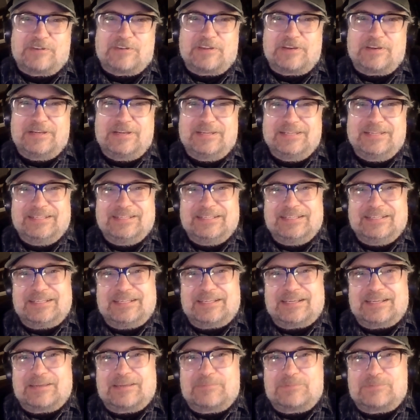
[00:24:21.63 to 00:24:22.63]
fun.
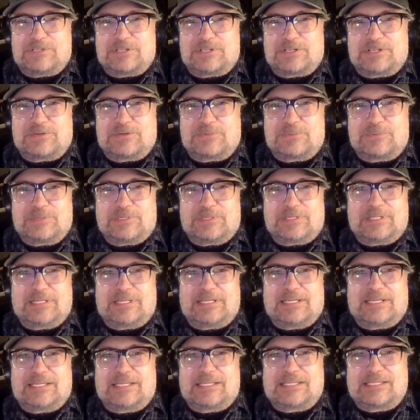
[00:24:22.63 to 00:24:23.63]
I'm sure
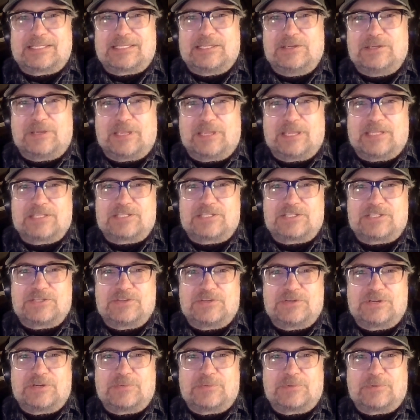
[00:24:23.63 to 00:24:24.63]
we'll see you again
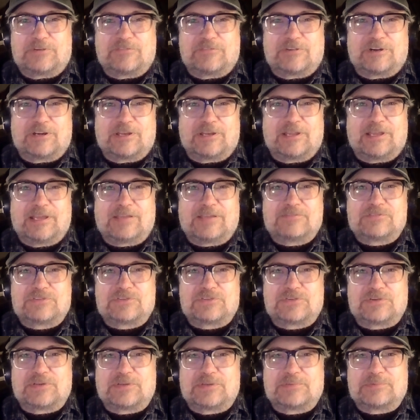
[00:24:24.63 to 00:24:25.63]
soon on one of our live
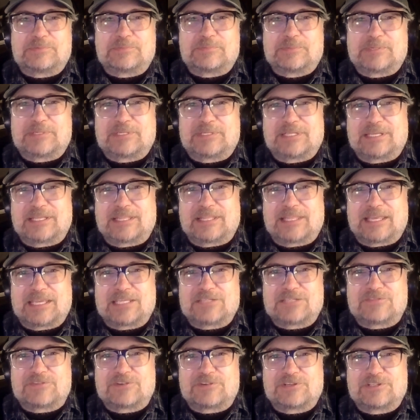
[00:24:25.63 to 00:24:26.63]
streams. But
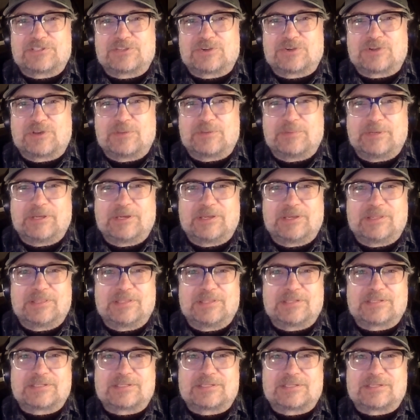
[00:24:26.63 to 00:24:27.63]
thanks for joining me on
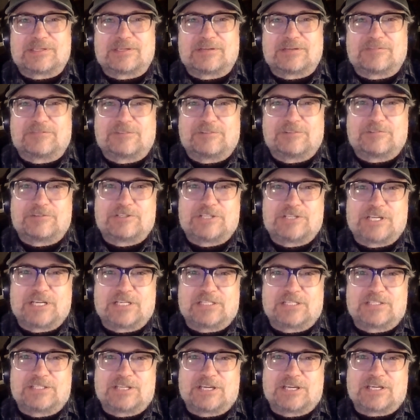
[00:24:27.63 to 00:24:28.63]
this Flivver
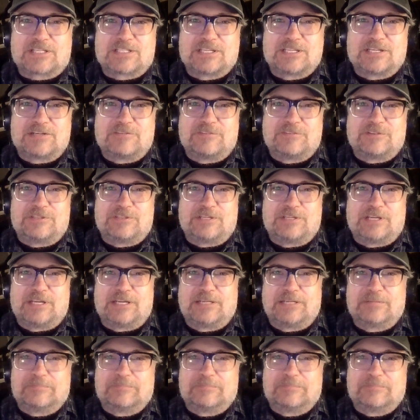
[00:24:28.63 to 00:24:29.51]
Channel Talks interview today.